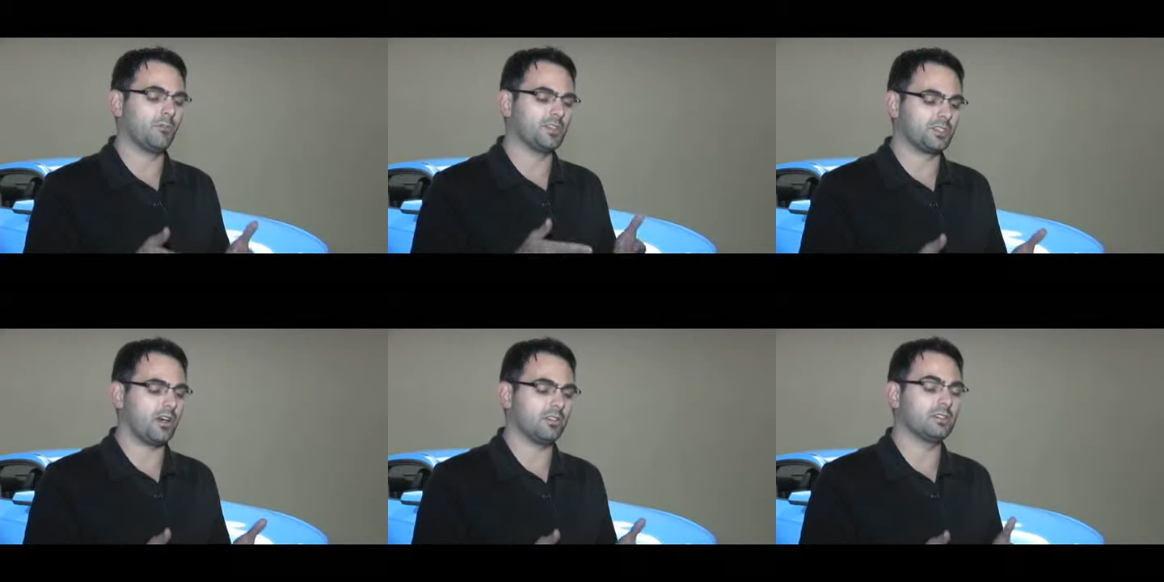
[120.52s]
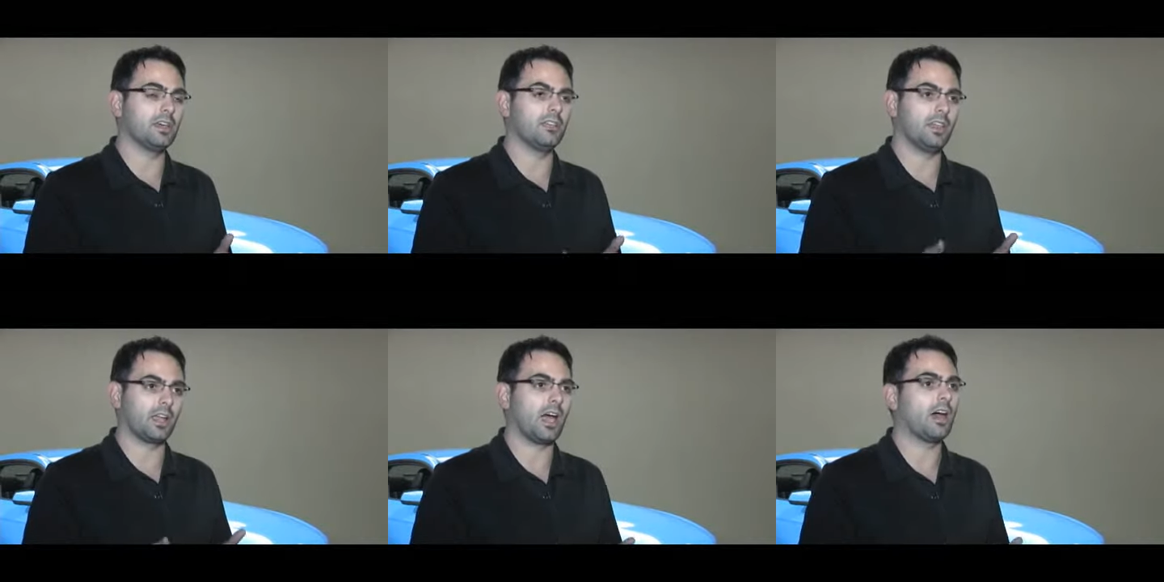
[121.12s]
and we saw that
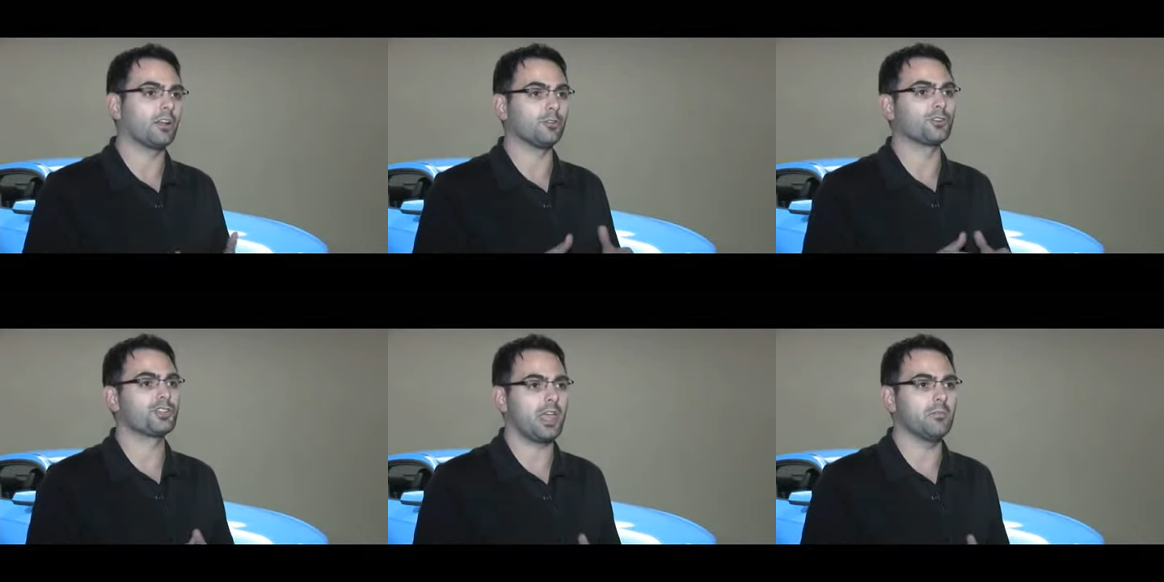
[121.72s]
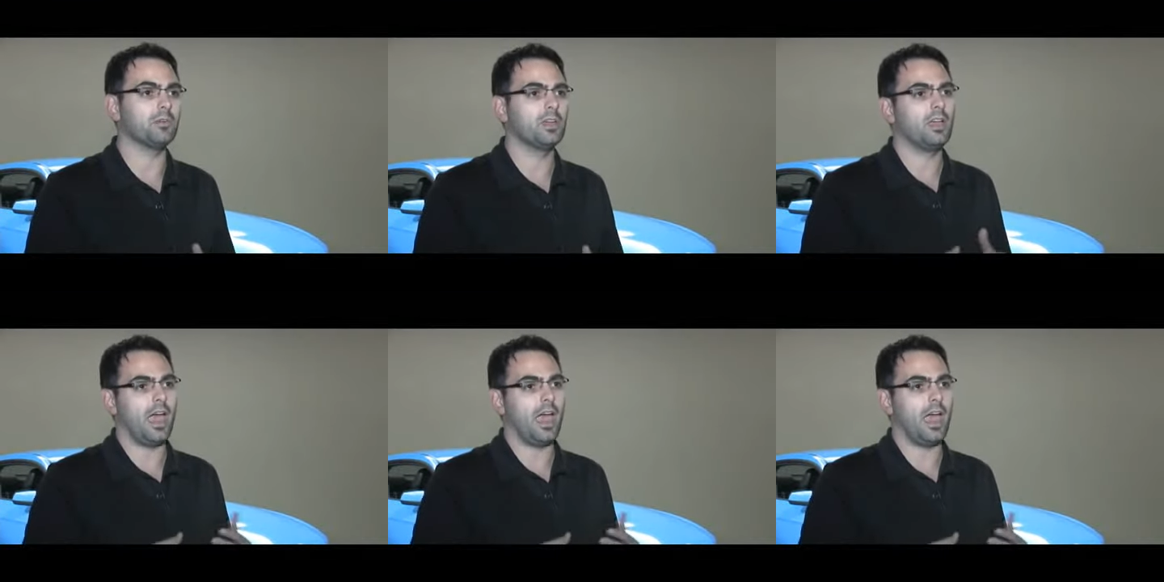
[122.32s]
a conical shape